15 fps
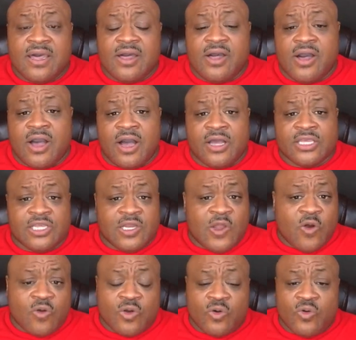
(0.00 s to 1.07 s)
Your
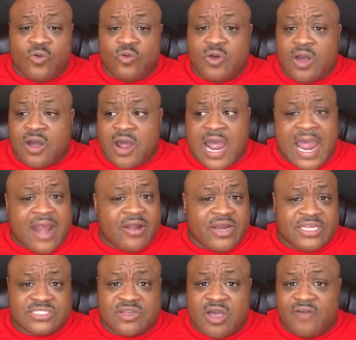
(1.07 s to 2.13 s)
local
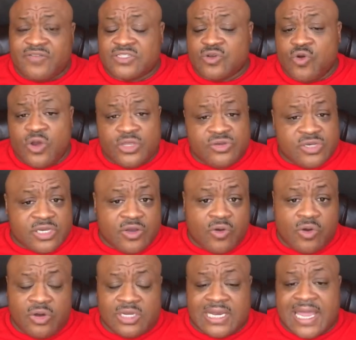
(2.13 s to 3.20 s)
IRS office, or you can go
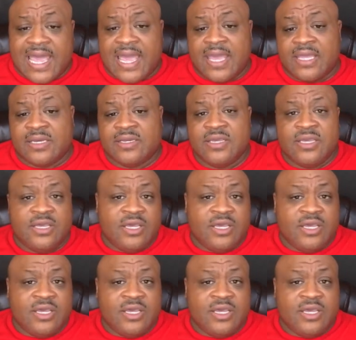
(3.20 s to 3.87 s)
online,